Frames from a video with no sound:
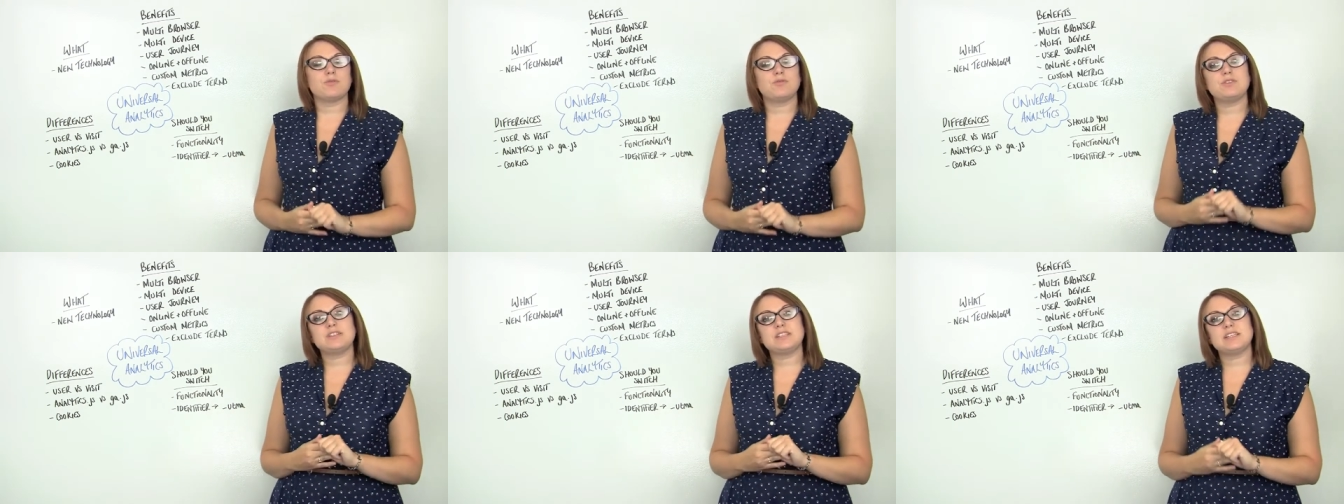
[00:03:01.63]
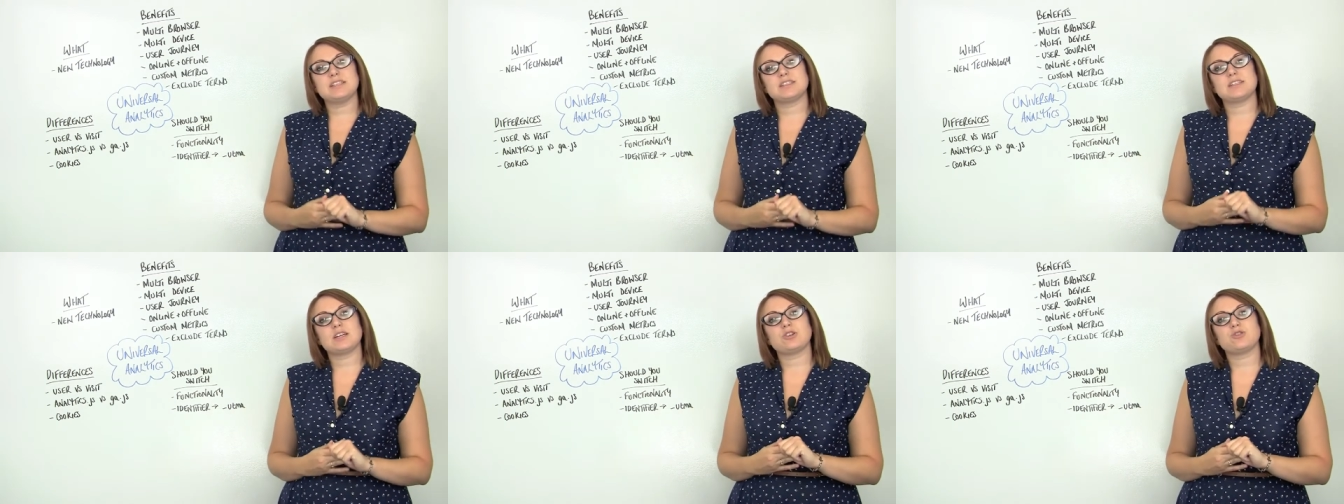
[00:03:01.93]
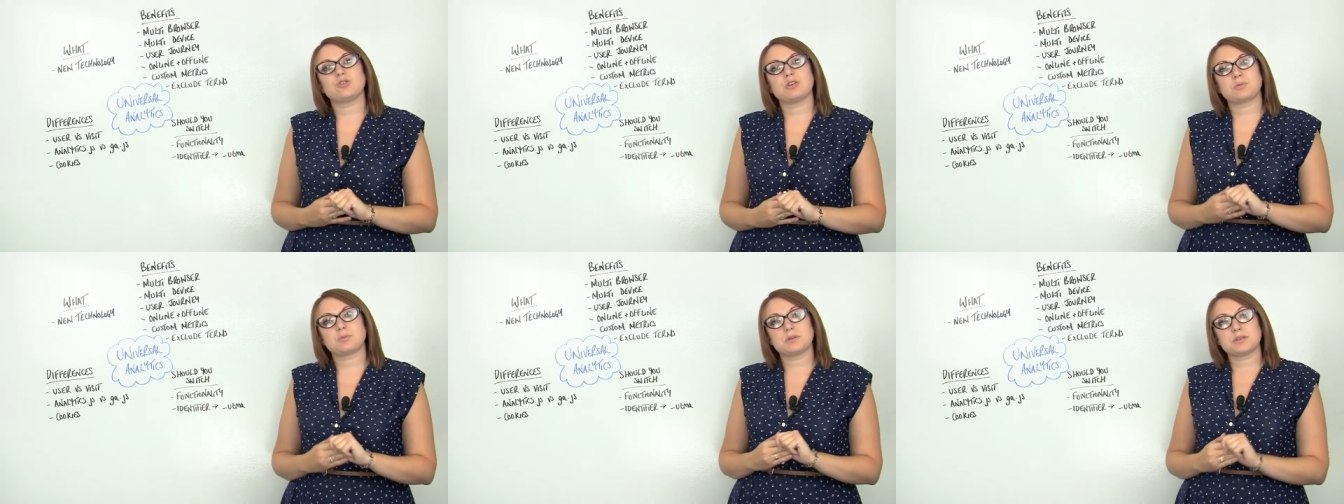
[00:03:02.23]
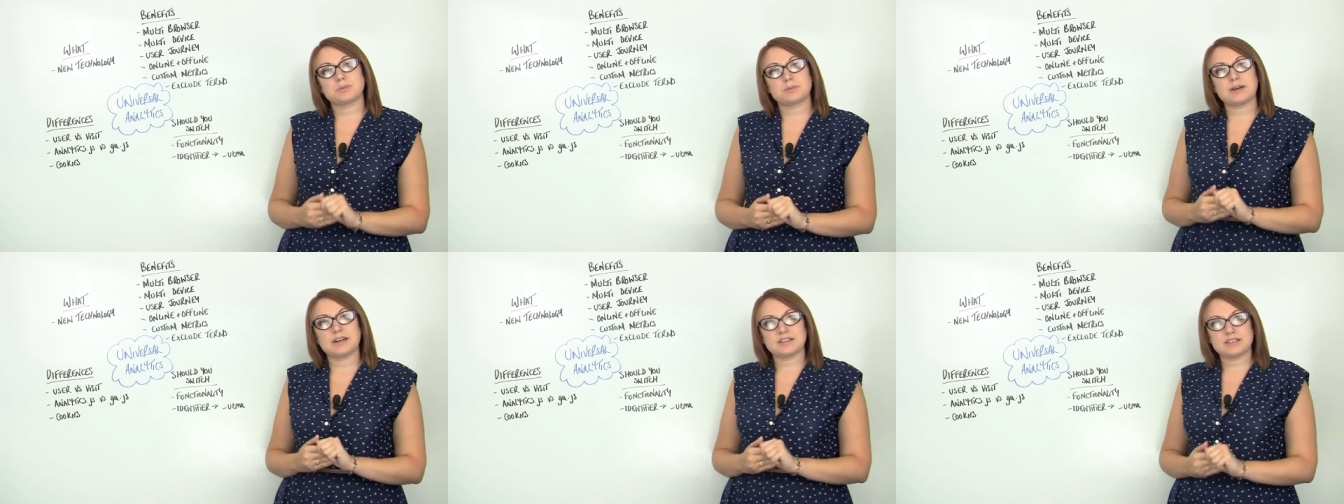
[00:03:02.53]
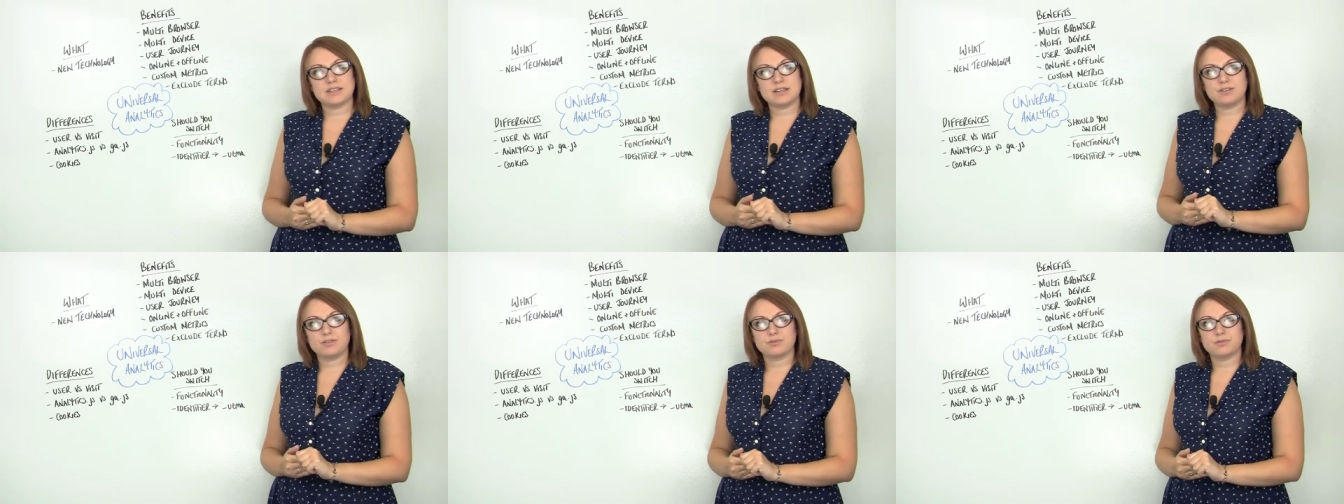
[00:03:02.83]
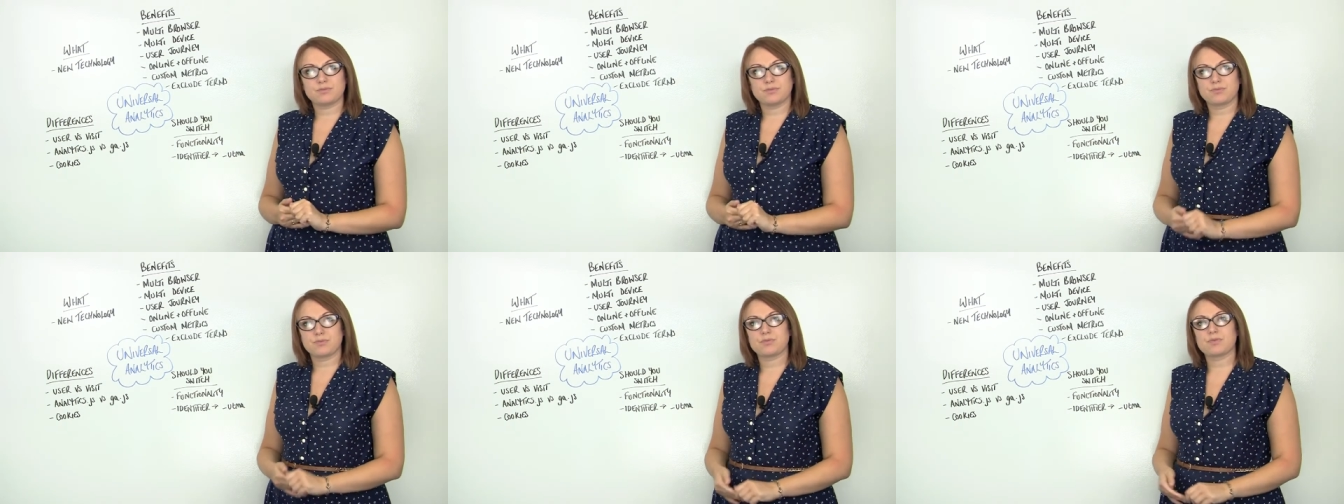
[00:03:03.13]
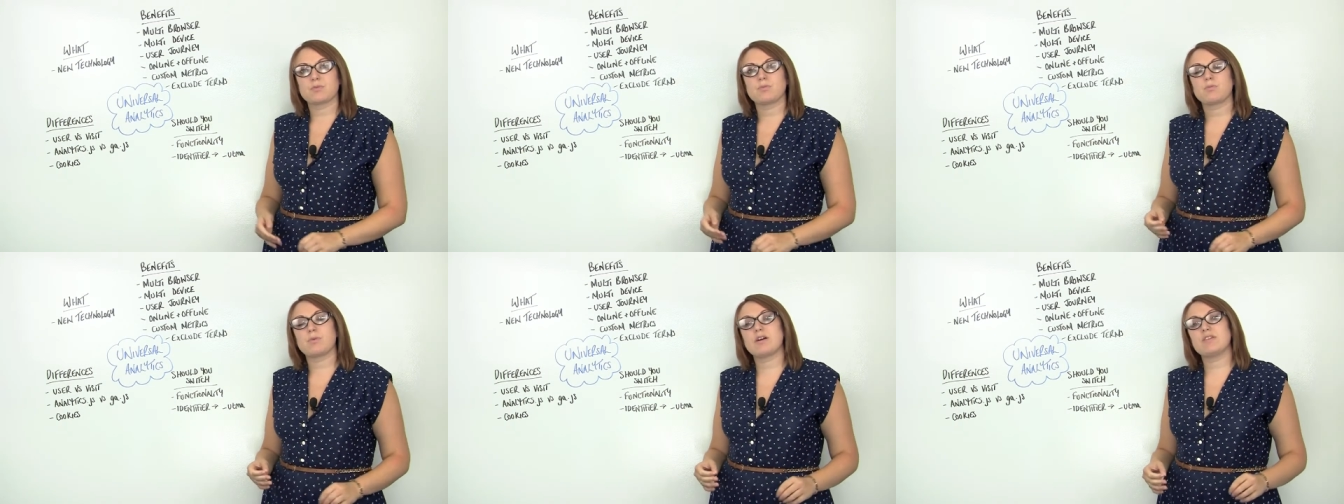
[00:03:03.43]
visit-centric perspective,
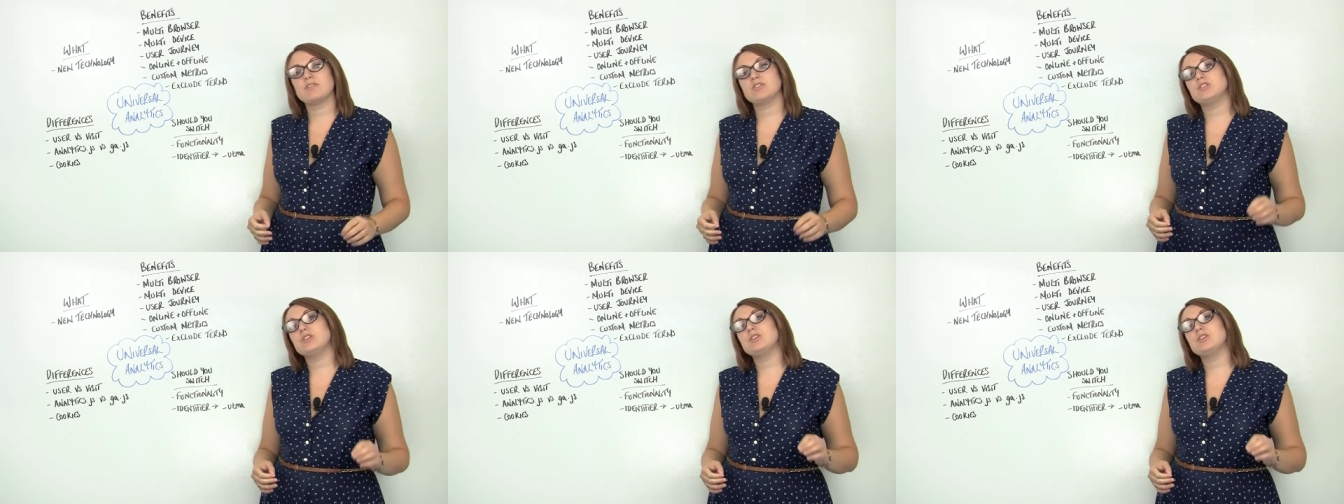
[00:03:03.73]
whereas